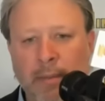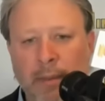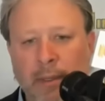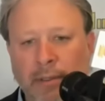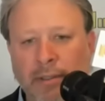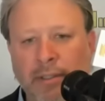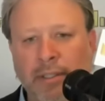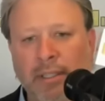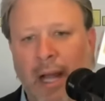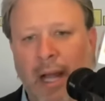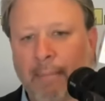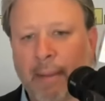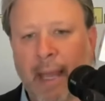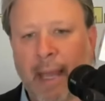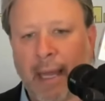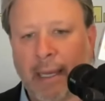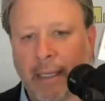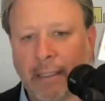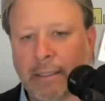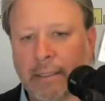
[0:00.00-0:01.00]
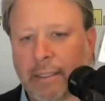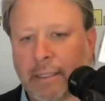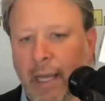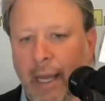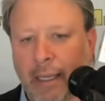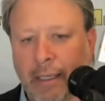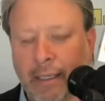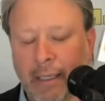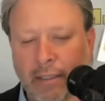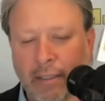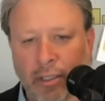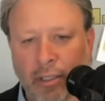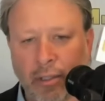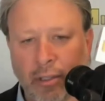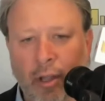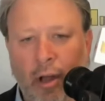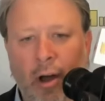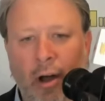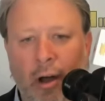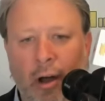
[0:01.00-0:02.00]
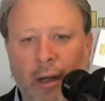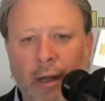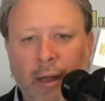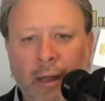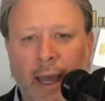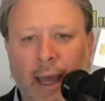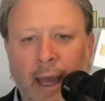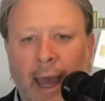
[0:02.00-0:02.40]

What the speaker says: bills stop getting signed into law